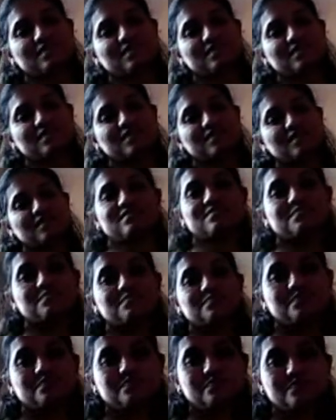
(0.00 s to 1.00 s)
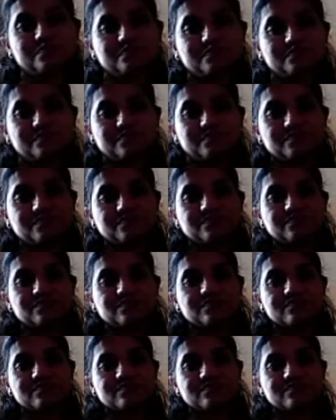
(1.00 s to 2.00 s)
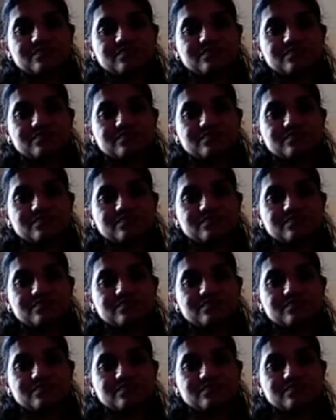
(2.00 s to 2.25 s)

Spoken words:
(not speaking)